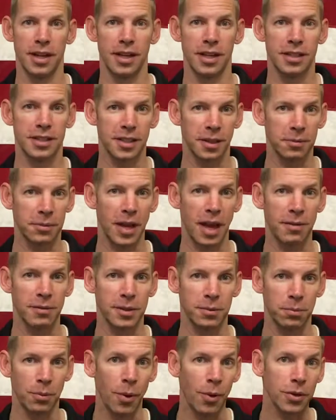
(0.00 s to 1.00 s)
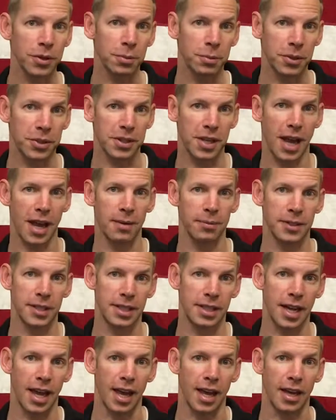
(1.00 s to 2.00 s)
sometimes multiple times a
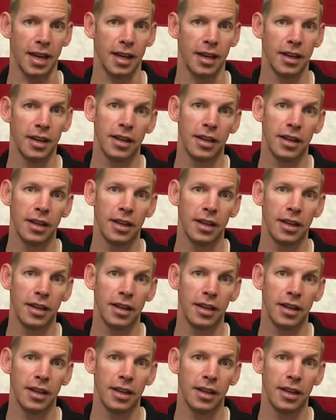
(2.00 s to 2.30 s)
day.